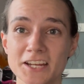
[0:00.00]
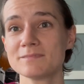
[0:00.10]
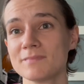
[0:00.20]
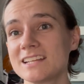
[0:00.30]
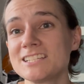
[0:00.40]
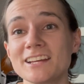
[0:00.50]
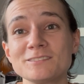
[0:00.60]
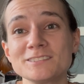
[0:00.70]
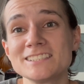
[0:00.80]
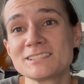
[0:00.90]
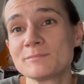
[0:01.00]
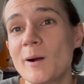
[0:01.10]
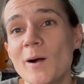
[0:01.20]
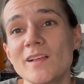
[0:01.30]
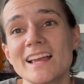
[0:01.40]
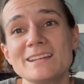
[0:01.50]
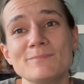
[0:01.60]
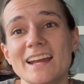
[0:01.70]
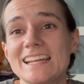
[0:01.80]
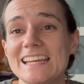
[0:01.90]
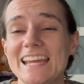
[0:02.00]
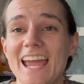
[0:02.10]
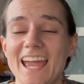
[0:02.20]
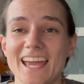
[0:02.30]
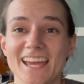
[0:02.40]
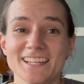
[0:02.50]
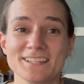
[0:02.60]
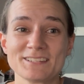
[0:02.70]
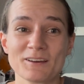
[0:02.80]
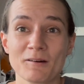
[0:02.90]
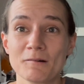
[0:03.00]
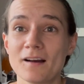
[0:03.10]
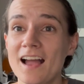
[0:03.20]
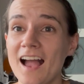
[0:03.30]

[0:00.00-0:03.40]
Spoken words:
My channel is small and mighty, and so